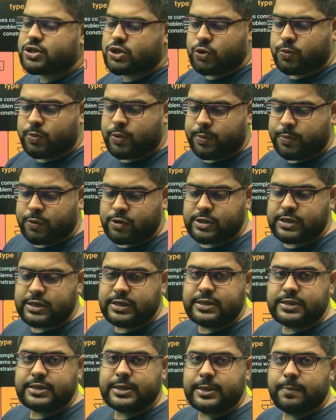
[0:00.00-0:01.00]
two
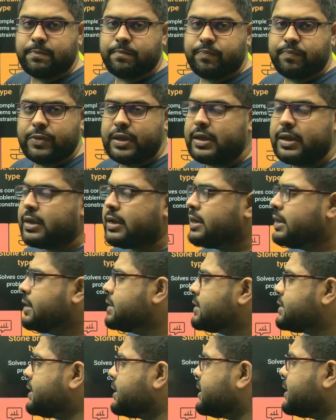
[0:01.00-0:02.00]
proportions.
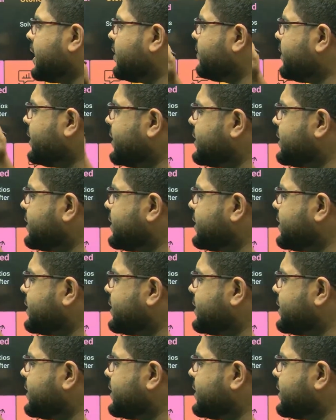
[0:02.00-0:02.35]
So they will